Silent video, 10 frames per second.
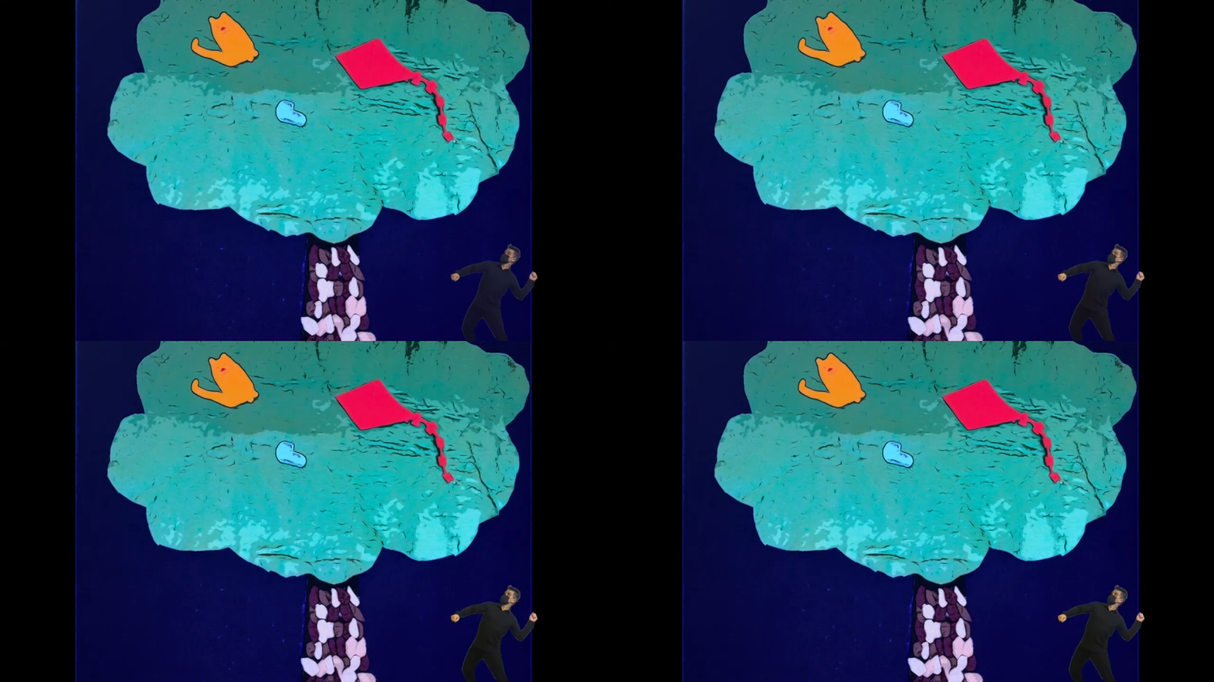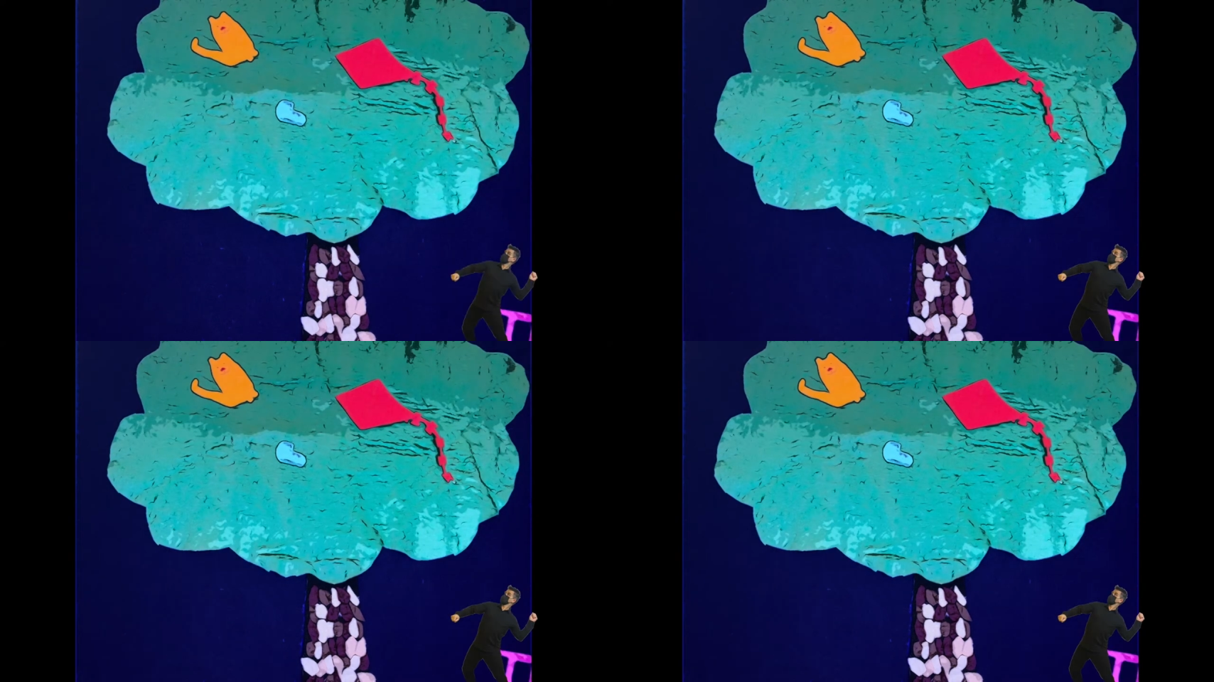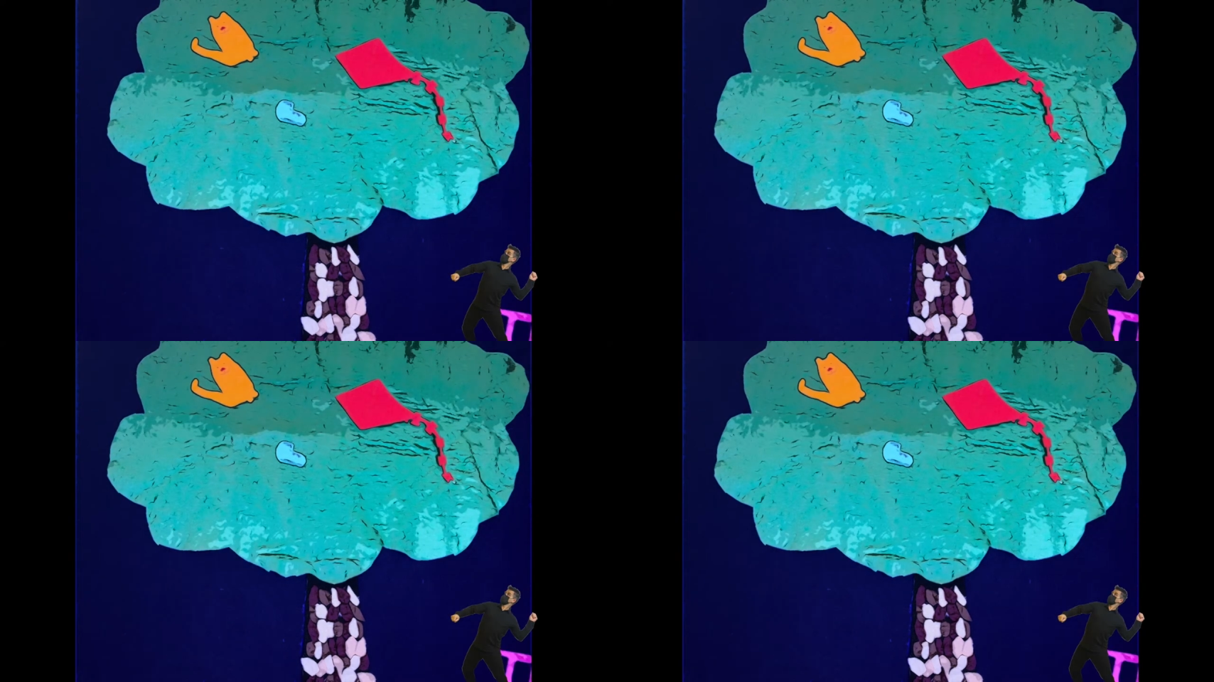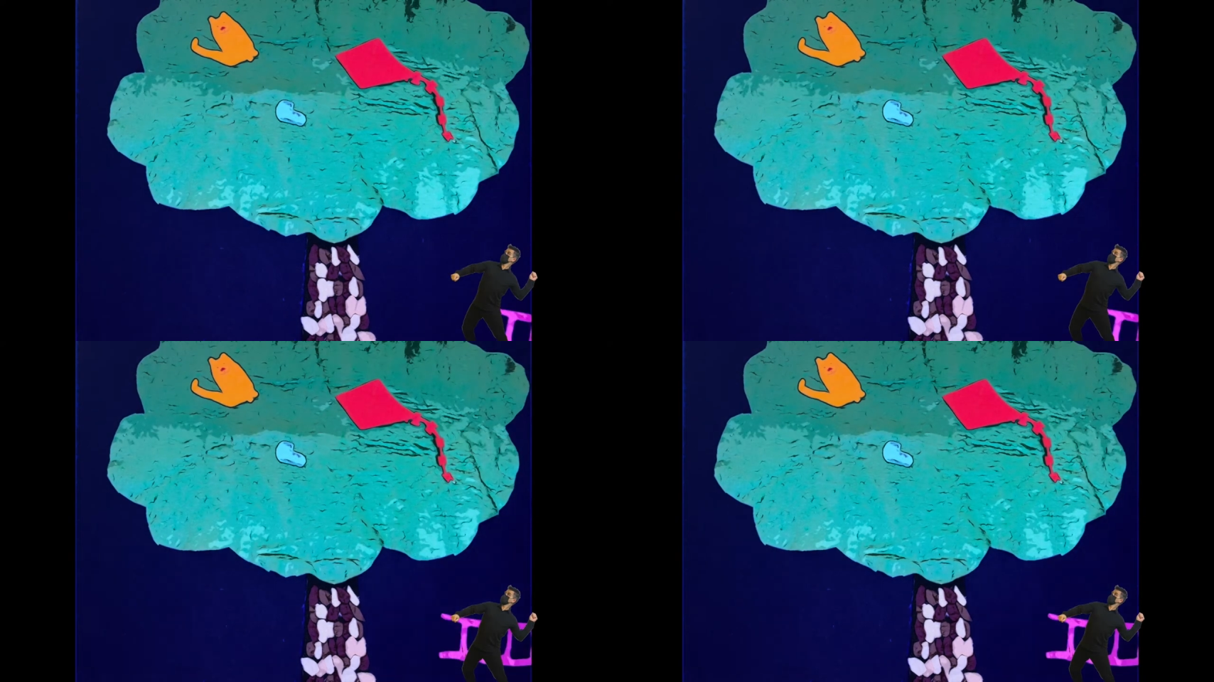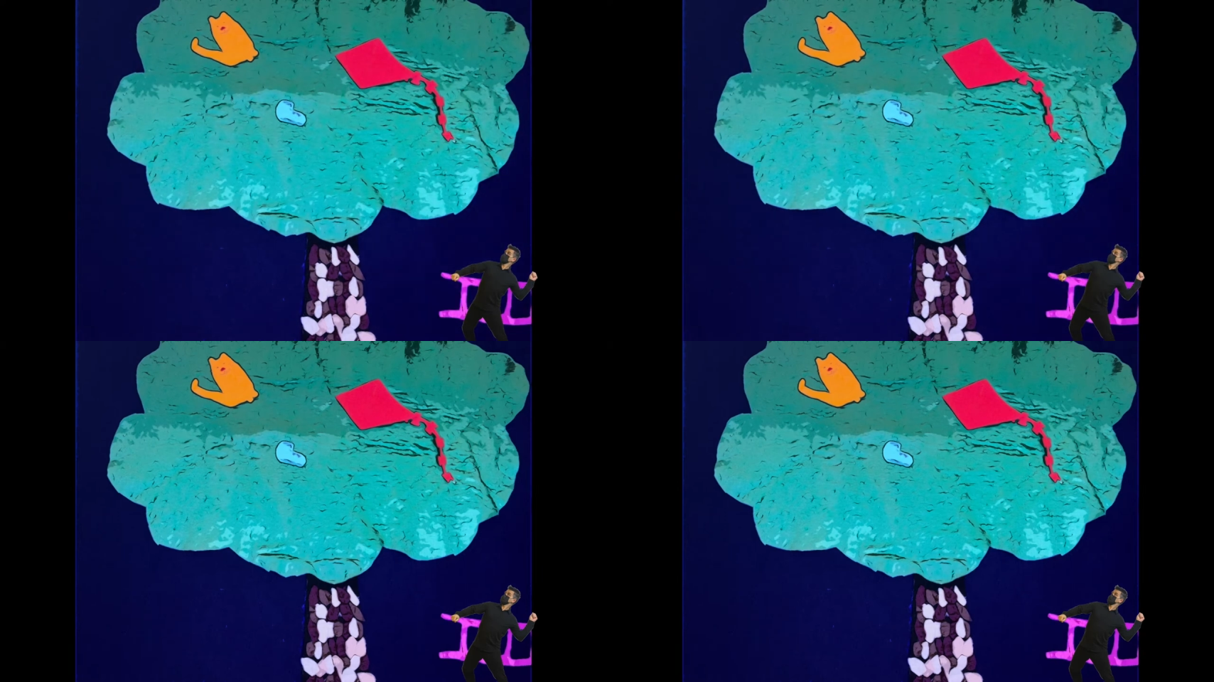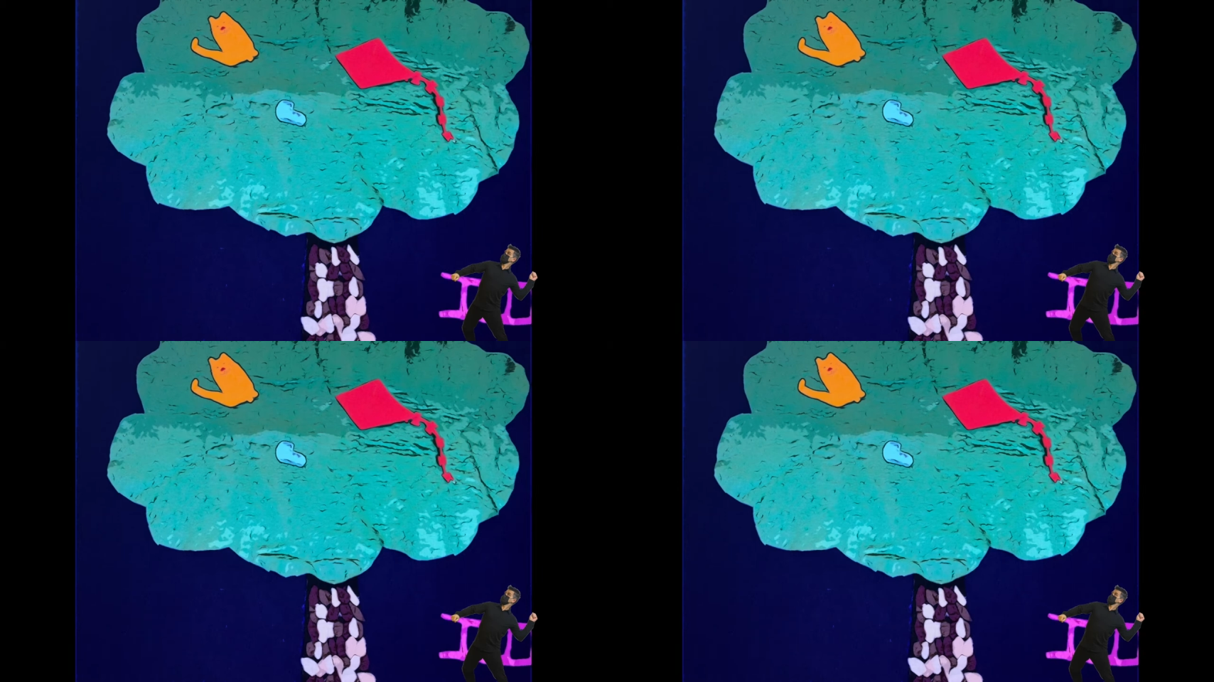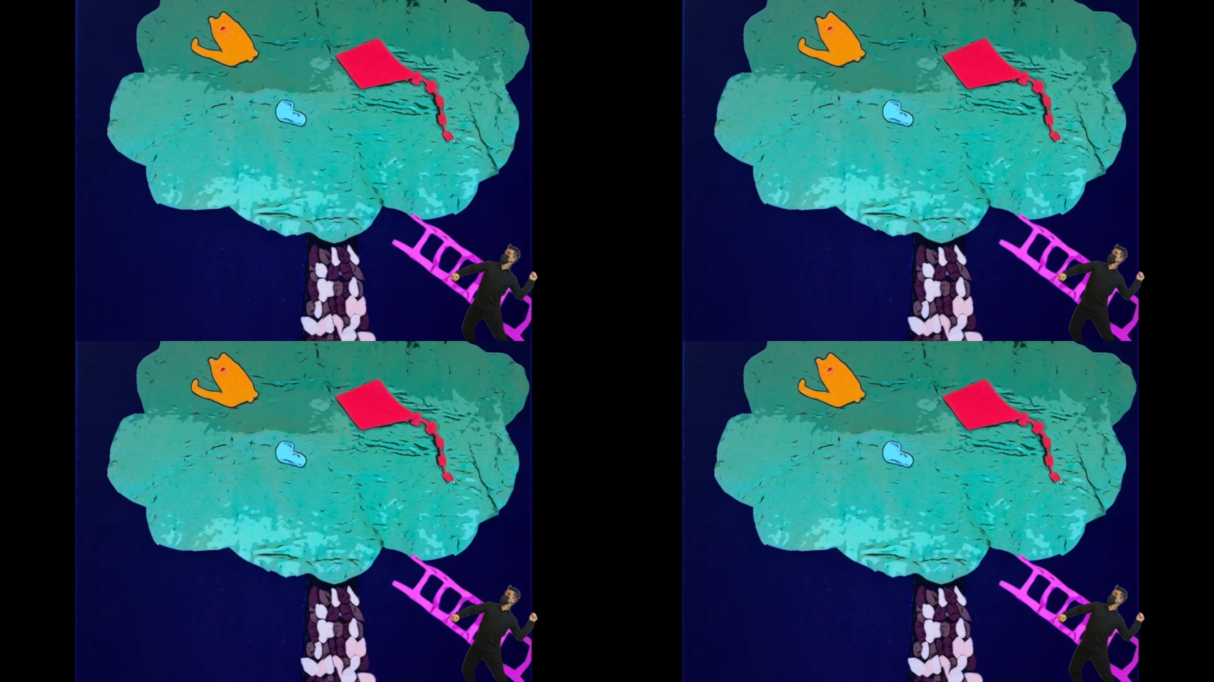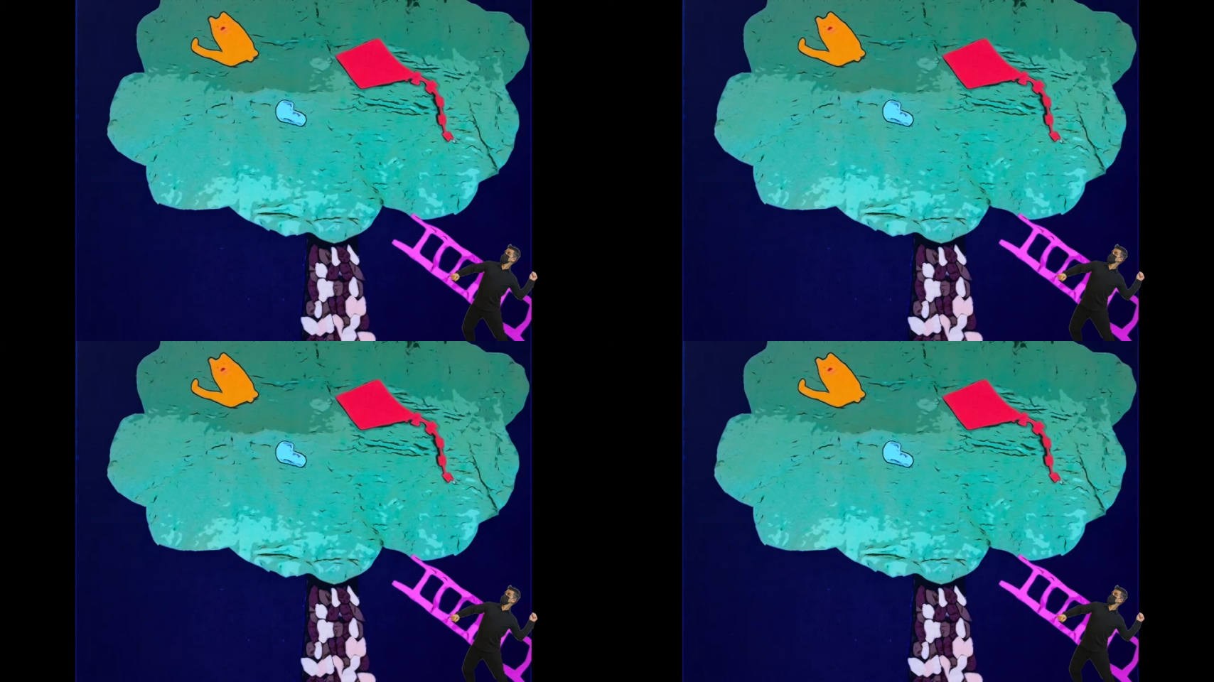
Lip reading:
Nobody's mouth can be seen.